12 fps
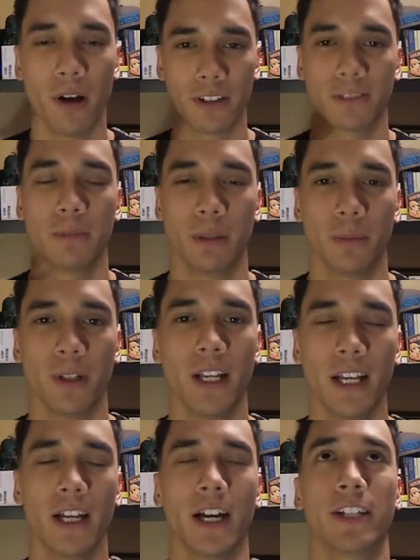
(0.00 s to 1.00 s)
positive people.
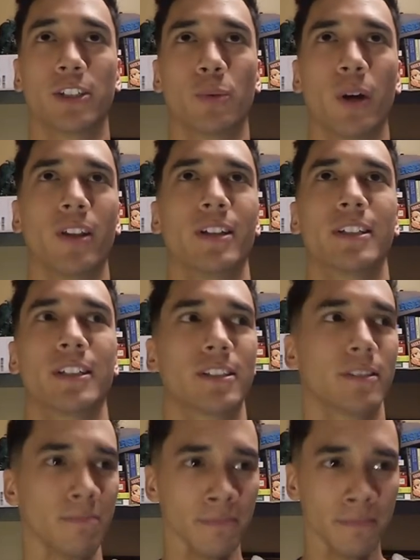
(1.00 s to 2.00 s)
I swear this